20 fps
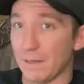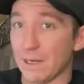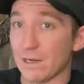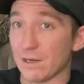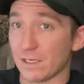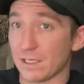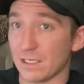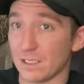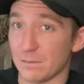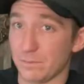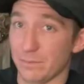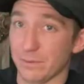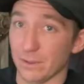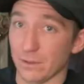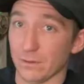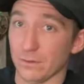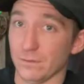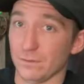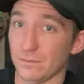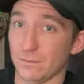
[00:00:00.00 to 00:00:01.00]
America is
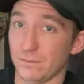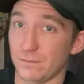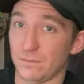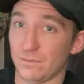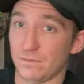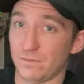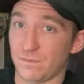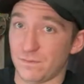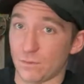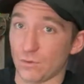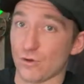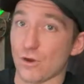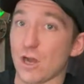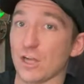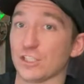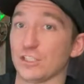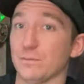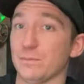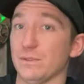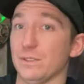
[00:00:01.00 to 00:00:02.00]
built for
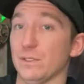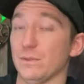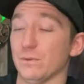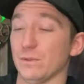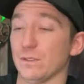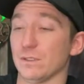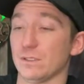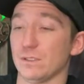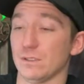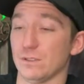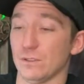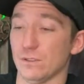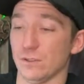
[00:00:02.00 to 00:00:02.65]
entrepreneurs.